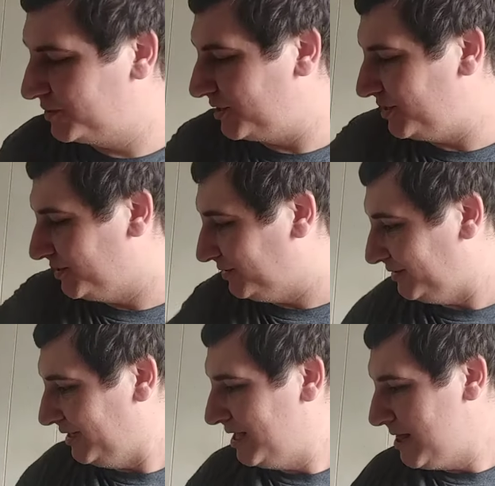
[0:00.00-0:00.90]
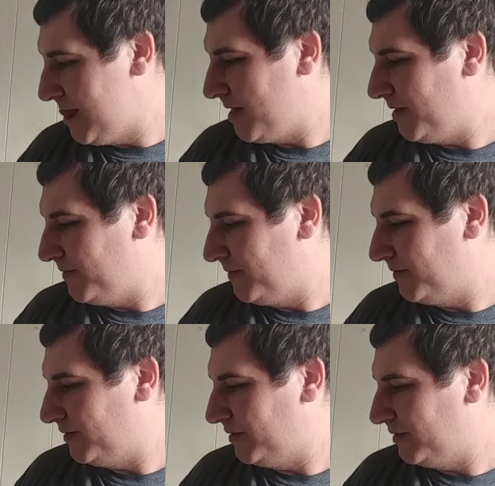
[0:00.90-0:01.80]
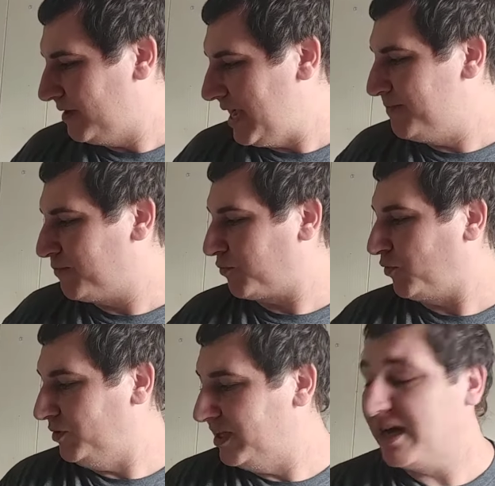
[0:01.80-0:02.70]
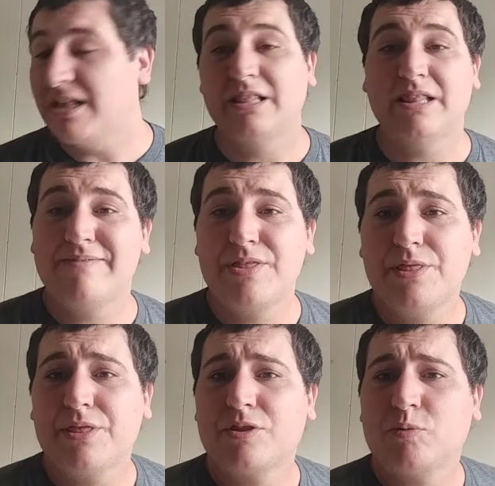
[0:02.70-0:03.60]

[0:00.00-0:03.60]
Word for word: till April 11th,